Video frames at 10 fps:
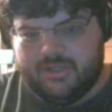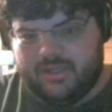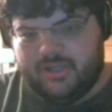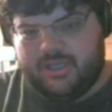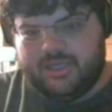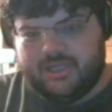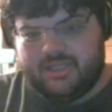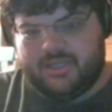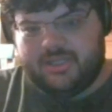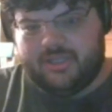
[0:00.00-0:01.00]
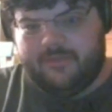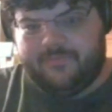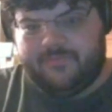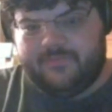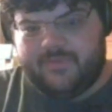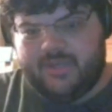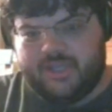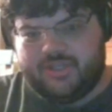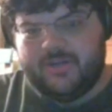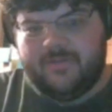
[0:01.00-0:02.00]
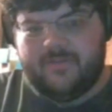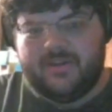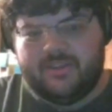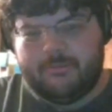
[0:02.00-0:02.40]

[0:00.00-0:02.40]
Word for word: And uh, if I should have given a